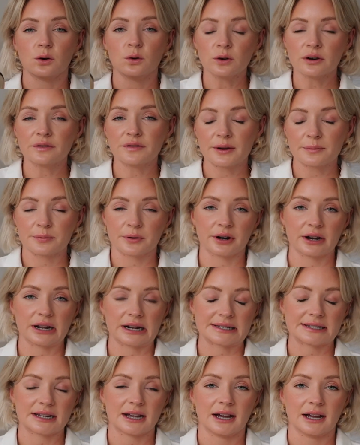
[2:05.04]
all of their
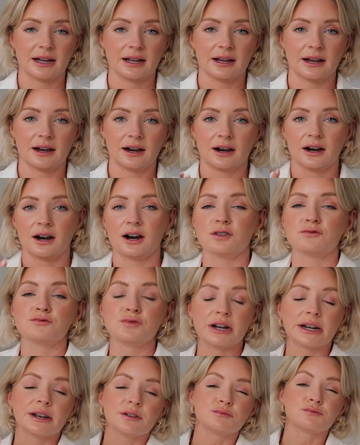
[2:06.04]
products are
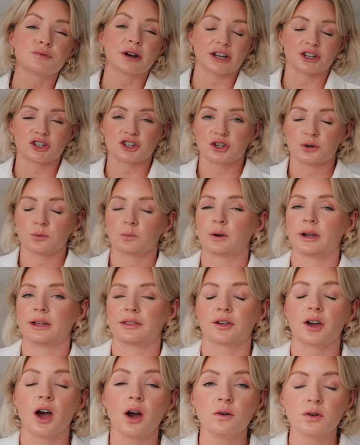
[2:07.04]
really rich
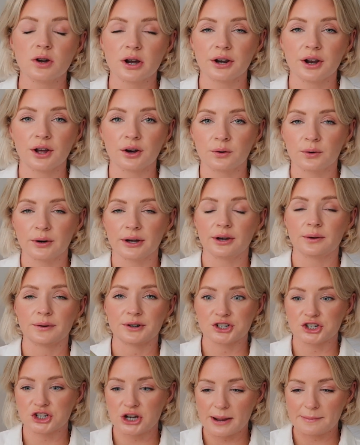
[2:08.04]
with coconut oil
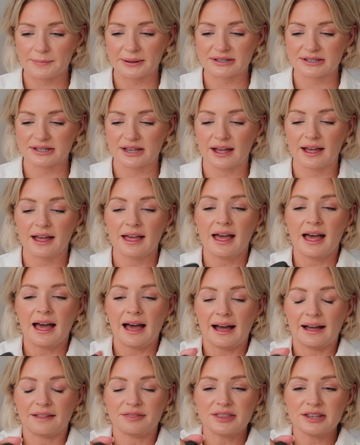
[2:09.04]
and shea butter,
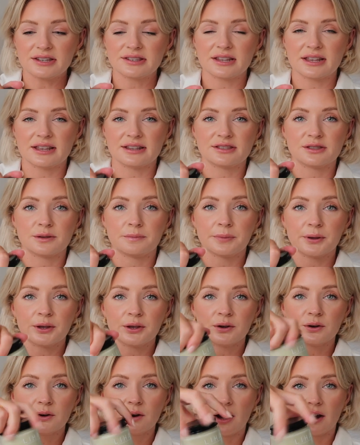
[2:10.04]
and this is the
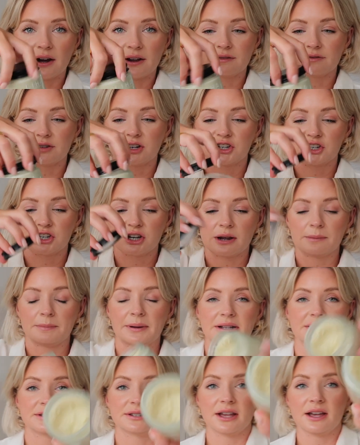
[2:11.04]
pure ivory shea
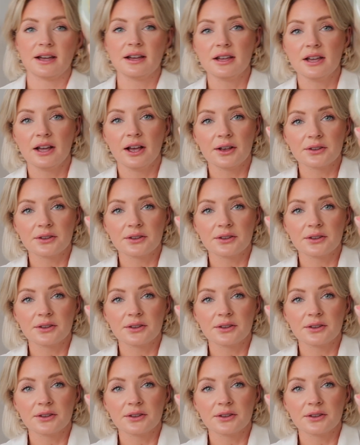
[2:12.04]
butter.